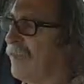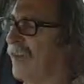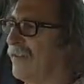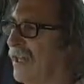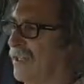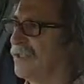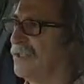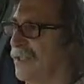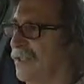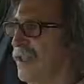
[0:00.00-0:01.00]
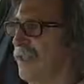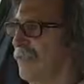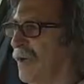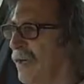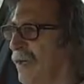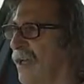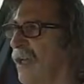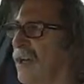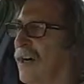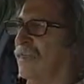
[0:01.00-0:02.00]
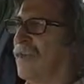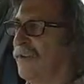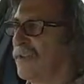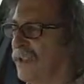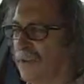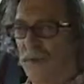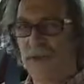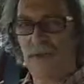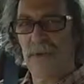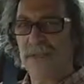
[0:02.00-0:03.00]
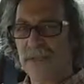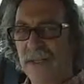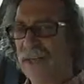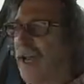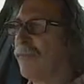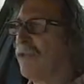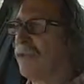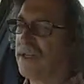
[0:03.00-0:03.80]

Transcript: and that is that I've noticed that when you look into the camera,